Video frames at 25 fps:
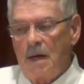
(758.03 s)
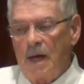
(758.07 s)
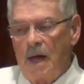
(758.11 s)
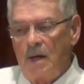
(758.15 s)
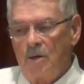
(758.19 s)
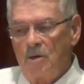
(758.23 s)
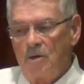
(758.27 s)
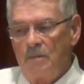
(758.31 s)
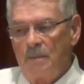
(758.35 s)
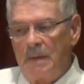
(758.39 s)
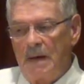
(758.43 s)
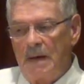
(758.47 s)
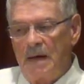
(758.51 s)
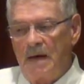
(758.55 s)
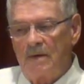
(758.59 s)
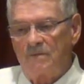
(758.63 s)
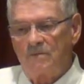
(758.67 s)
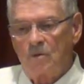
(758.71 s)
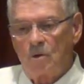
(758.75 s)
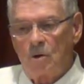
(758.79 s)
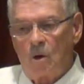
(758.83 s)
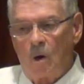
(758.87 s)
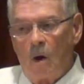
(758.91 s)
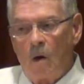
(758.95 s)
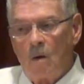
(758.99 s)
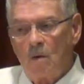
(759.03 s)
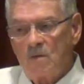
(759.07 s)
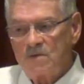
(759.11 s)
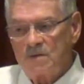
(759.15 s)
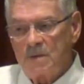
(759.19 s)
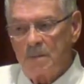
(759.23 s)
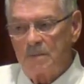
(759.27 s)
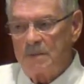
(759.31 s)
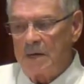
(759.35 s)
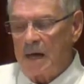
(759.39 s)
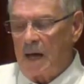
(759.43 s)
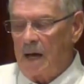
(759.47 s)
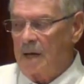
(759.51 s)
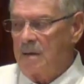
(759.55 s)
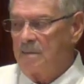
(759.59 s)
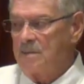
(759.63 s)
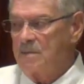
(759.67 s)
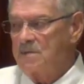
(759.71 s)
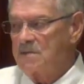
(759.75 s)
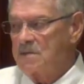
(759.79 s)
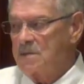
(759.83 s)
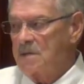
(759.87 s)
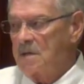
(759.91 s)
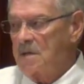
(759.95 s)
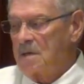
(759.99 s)
And you may have to call
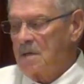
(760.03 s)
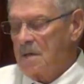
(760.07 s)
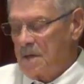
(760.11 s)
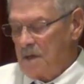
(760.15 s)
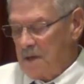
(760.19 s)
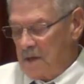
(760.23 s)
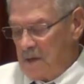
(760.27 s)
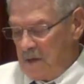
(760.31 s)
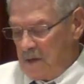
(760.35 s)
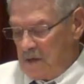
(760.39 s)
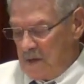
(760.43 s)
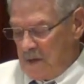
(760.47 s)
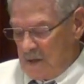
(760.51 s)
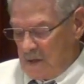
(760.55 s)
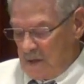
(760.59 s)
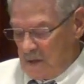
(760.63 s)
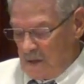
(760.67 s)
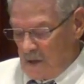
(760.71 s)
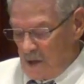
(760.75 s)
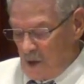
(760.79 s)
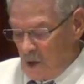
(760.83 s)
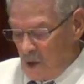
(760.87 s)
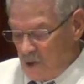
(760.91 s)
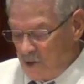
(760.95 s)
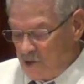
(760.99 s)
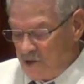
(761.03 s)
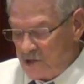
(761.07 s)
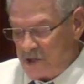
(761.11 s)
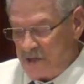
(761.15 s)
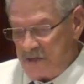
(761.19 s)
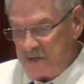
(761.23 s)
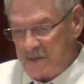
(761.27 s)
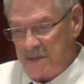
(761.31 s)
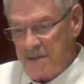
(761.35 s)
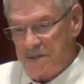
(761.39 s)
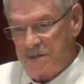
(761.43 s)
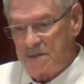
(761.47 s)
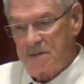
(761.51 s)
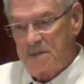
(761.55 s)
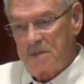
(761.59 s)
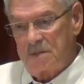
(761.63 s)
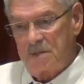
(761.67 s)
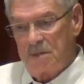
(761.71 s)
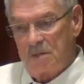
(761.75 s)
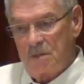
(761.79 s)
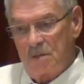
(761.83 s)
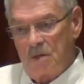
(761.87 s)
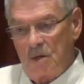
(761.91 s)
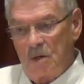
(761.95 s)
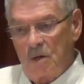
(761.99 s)
sometimes on Jesus.
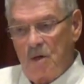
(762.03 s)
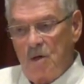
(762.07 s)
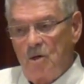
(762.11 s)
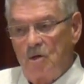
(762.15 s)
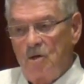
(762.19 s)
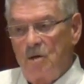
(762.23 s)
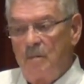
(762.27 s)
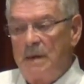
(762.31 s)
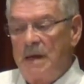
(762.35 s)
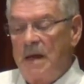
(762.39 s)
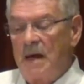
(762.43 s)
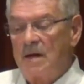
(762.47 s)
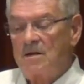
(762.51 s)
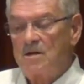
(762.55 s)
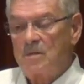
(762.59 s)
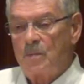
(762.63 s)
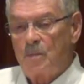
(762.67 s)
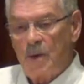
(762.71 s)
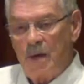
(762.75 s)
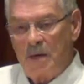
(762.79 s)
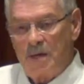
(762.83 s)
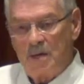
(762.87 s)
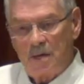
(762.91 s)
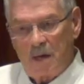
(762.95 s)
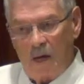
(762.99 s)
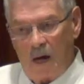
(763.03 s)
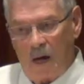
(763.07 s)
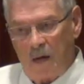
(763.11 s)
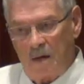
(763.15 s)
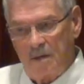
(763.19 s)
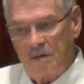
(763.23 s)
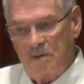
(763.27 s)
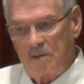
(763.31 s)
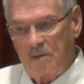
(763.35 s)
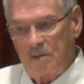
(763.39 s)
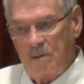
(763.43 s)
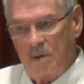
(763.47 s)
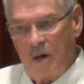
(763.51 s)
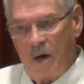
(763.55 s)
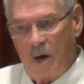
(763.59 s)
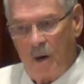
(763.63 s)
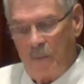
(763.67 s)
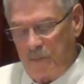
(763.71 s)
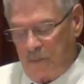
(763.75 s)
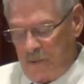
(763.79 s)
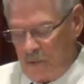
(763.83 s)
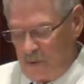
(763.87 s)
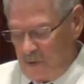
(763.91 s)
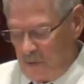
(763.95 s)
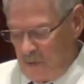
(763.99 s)
You may have to pray to God to
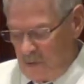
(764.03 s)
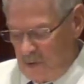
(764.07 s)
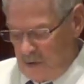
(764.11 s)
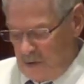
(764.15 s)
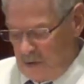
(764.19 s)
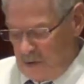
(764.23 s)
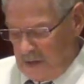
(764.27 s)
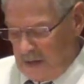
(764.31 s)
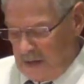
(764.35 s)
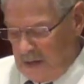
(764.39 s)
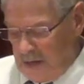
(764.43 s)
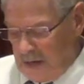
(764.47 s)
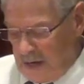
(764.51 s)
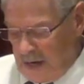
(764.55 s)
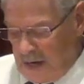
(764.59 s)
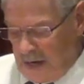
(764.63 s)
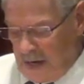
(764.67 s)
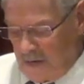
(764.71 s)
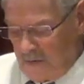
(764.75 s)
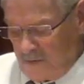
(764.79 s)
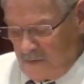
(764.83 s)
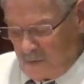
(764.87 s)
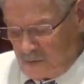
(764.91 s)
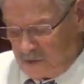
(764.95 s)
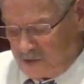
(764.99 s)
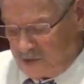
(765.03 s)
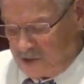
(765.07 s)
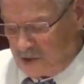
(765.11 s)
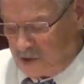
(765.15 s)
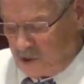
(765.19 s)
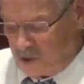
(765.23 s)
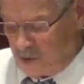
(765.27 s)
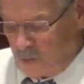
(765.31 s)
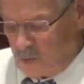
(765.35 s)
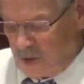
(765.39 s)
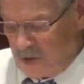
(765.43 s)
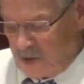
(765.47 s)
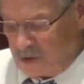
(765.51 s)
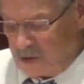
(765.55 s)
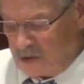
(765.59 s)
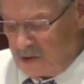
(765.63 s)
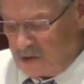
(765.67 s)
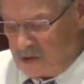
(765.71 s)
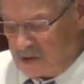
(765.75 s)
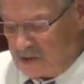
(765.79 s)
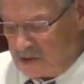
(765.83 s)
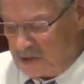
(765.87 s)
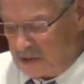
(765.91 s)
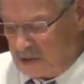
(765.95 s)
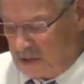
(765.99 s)
help you out of those
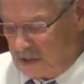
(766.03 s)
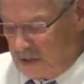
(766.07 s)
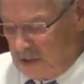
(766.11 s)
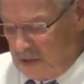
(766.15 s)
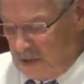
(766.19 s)
situations.